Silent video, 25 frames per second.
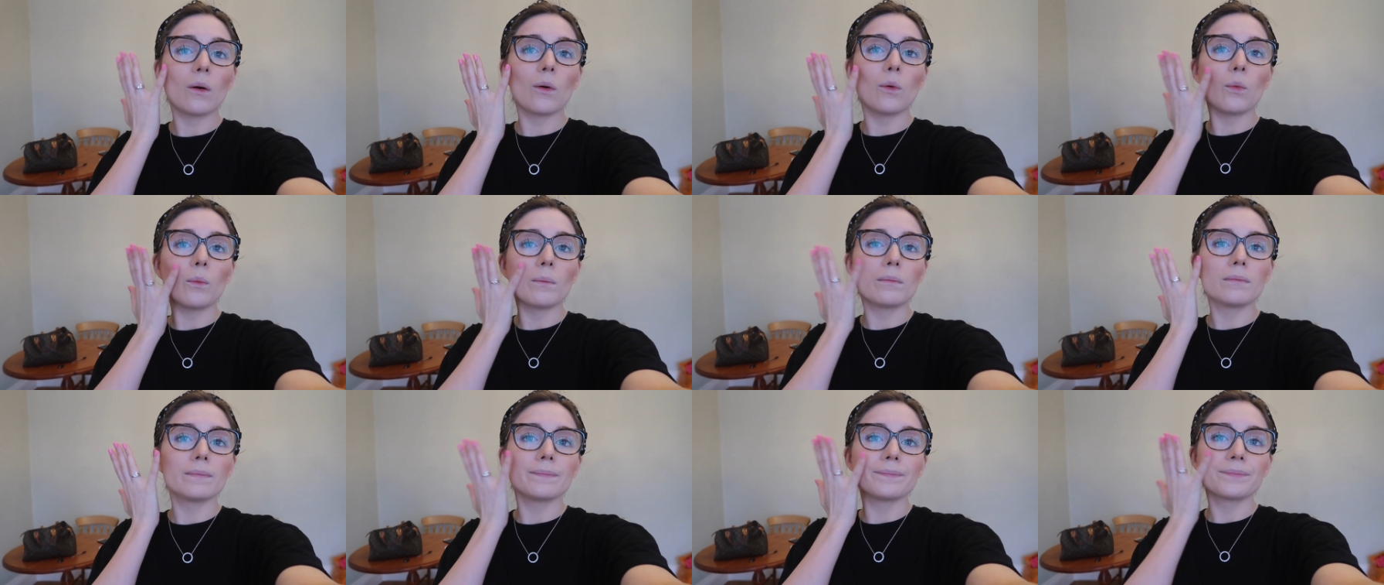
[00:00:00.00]

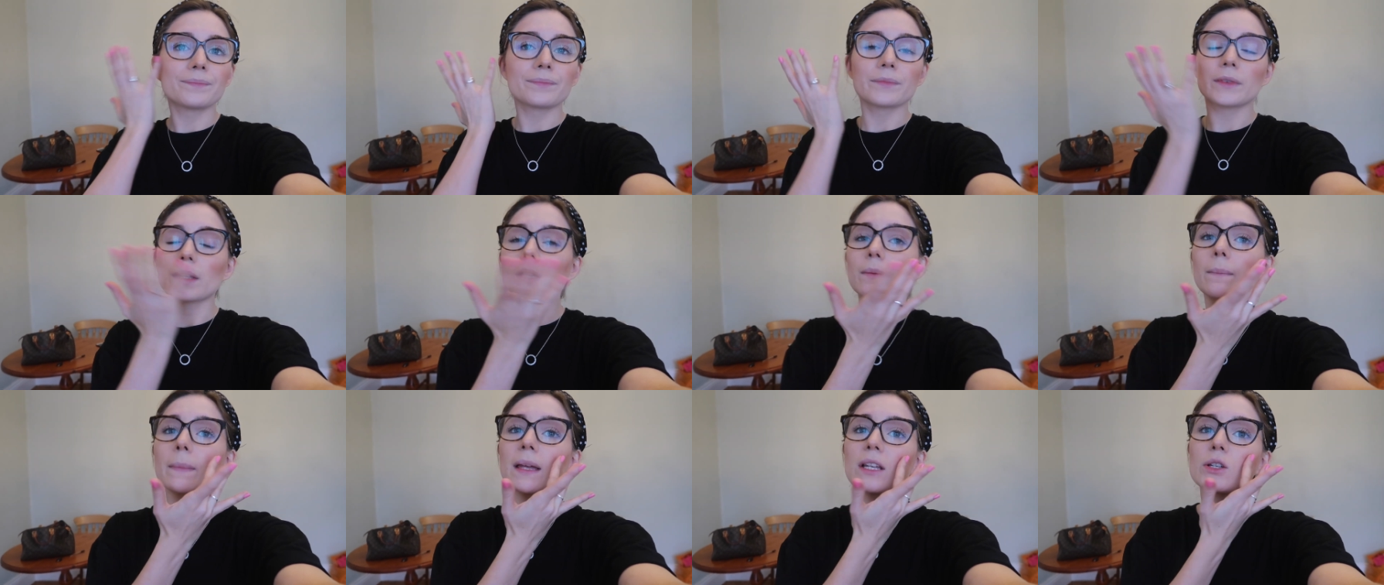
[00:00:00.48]
Oh,
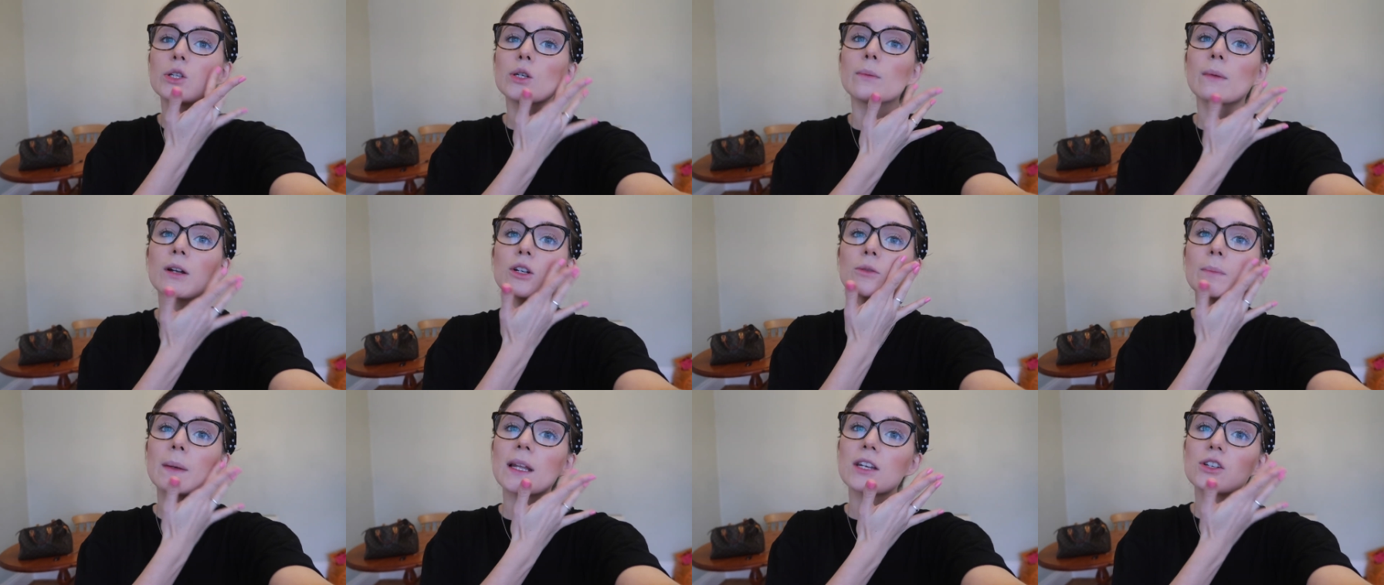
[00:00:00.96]
a bit
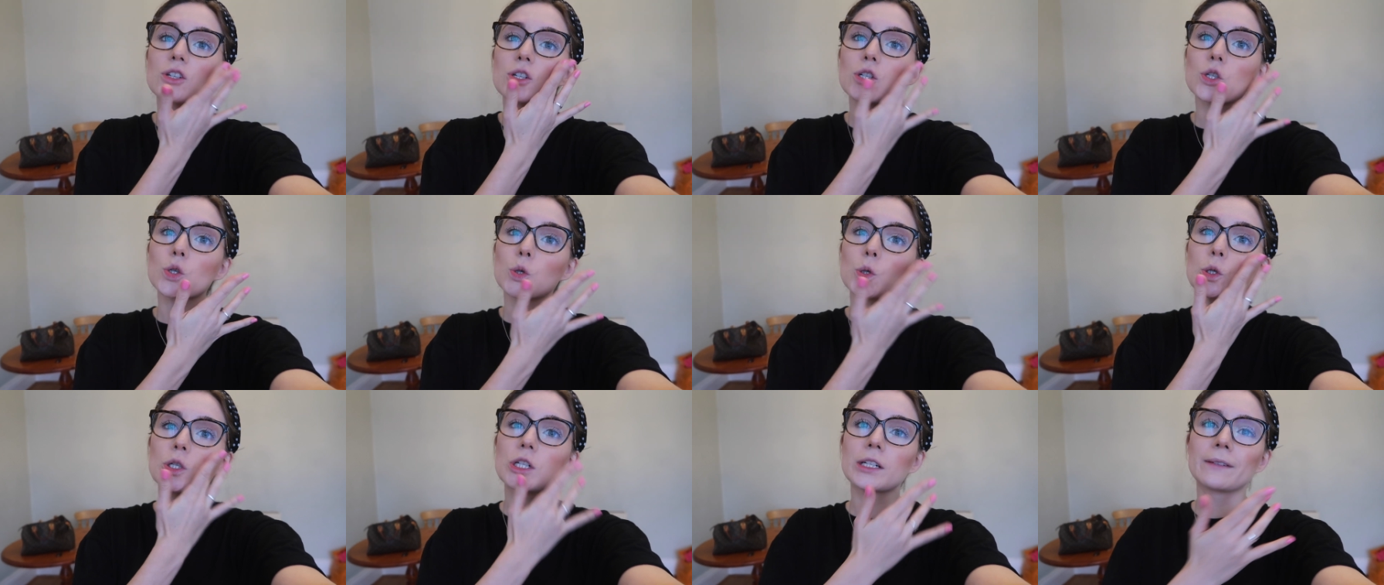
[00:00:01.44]
too much blusher,
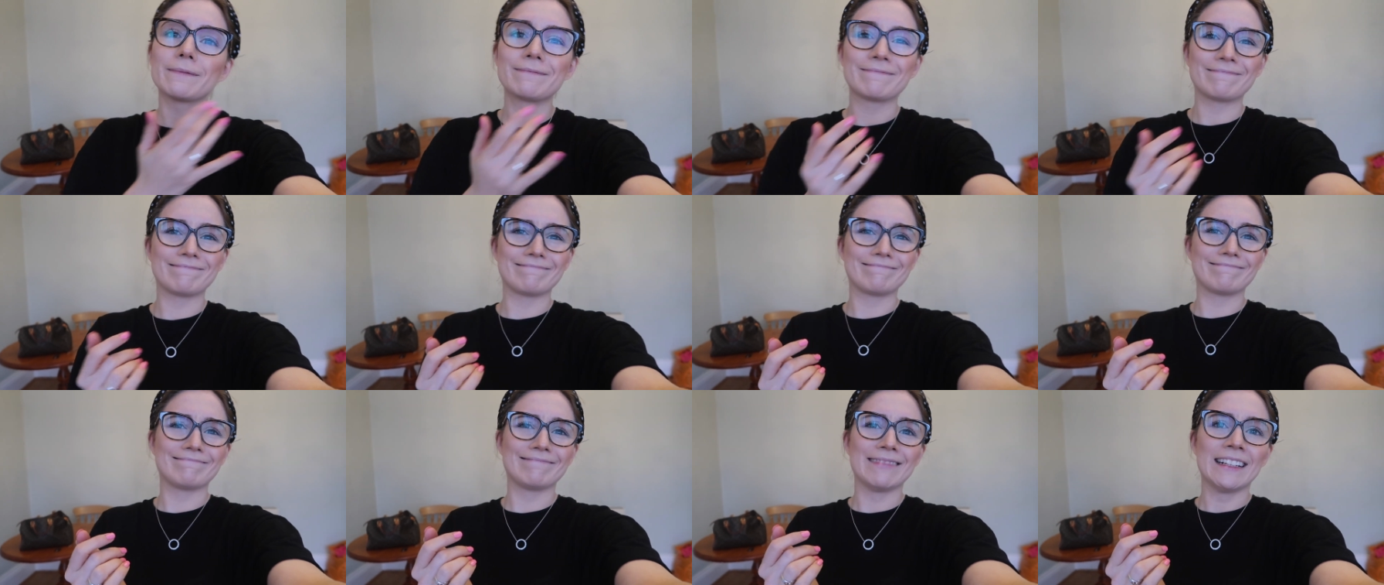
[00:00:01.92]
George.
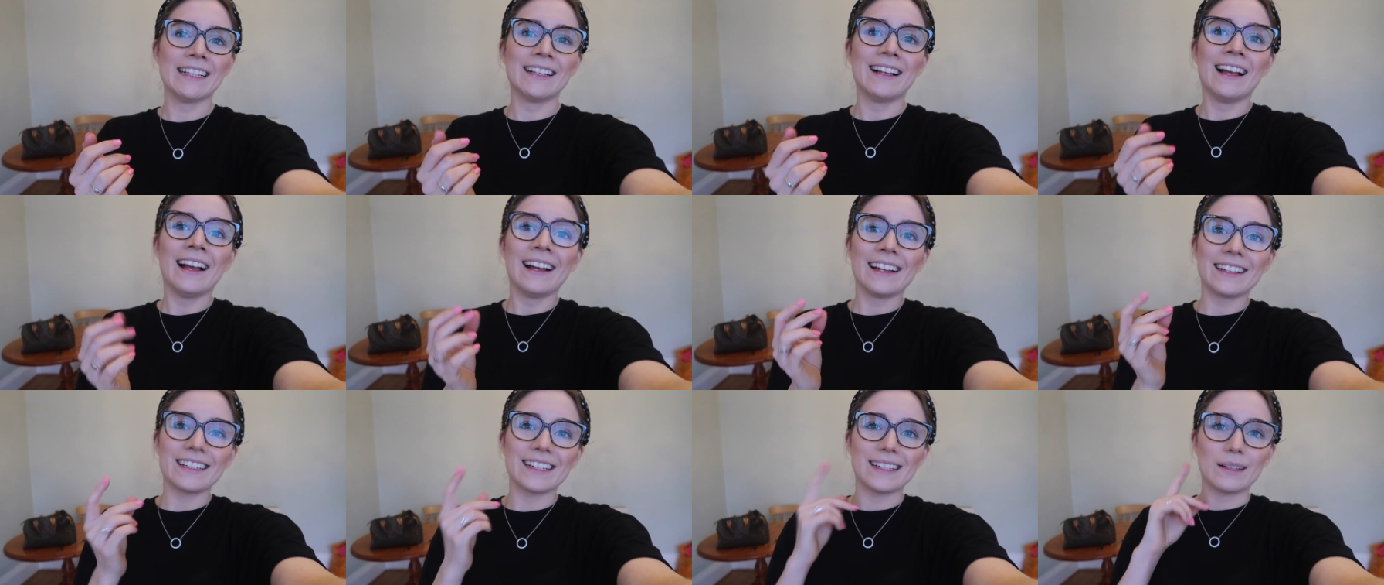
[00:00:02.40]

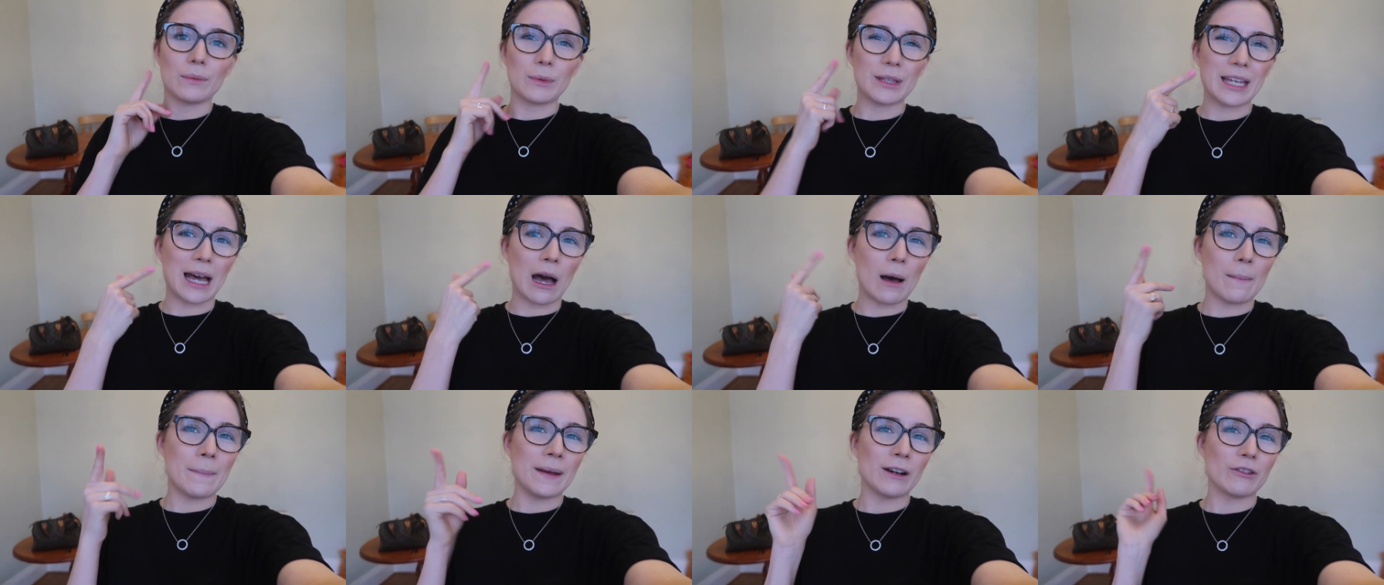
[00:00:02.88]
Did it
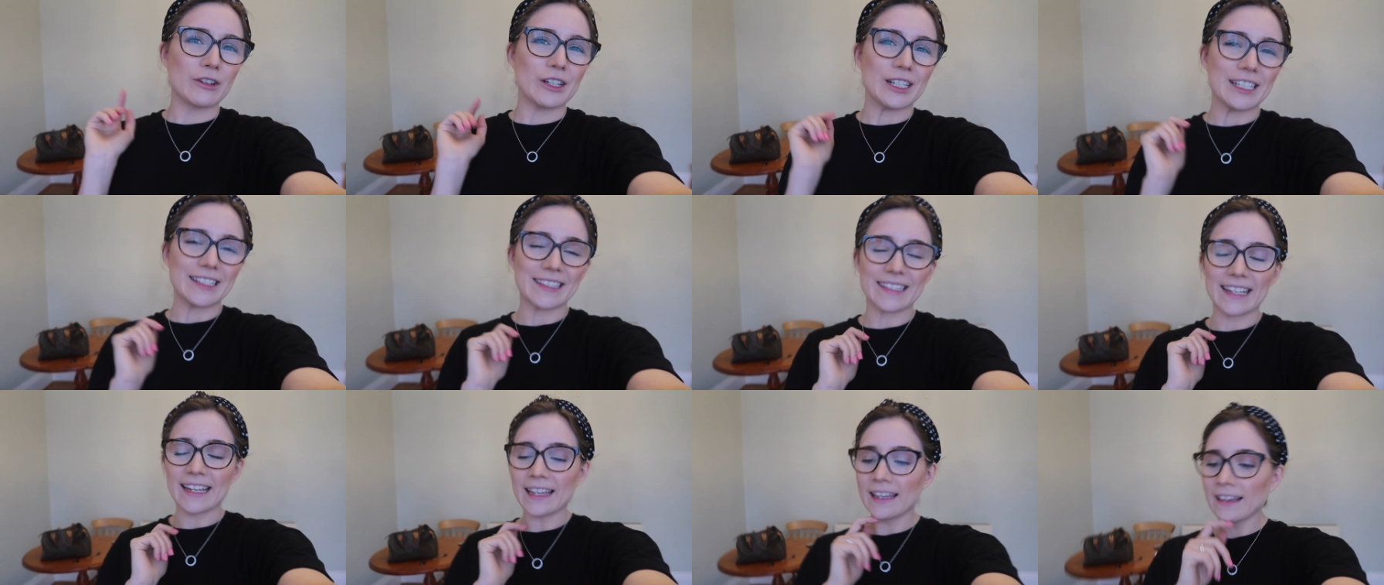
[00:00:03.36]
without a mirror,
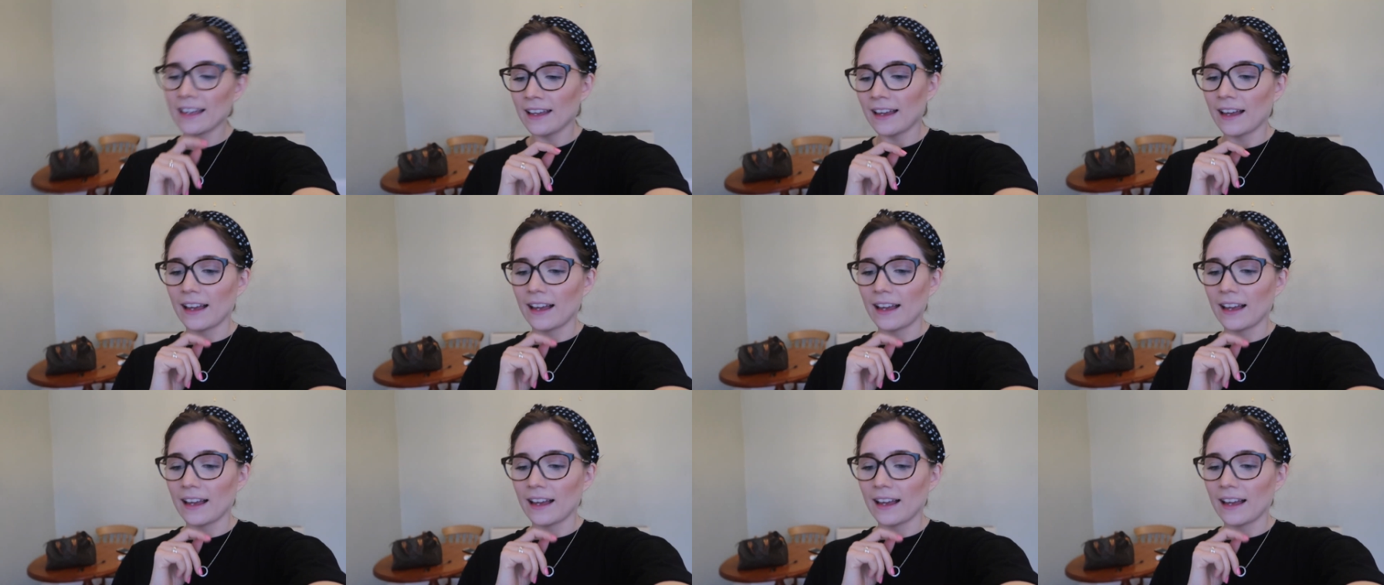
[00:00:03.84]
you see.